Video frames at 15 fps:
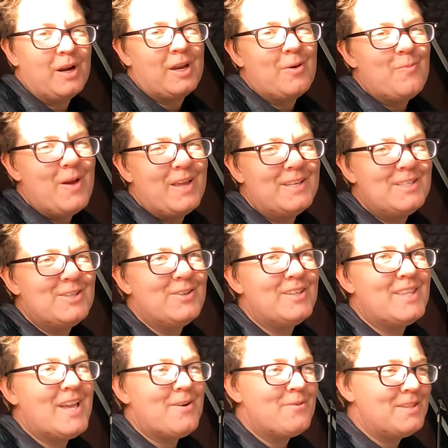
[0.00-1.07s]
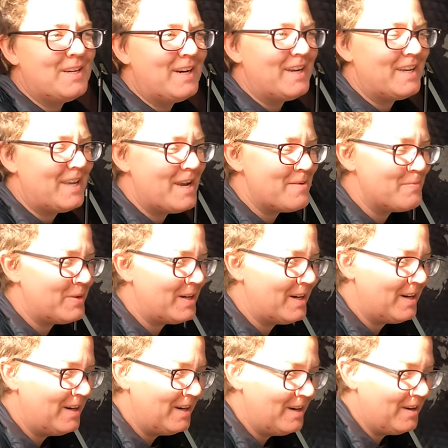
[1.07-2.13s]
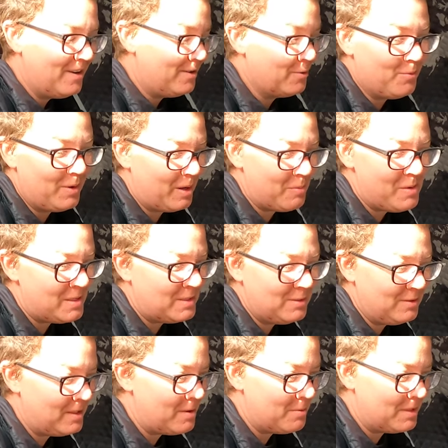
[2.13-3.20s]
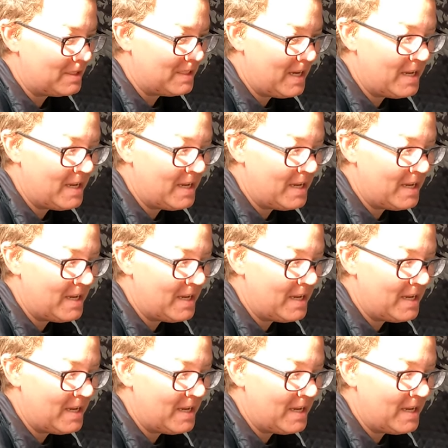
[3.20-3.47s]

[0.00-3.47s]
recommend doing that with an iKamper. don't recommend doing that with a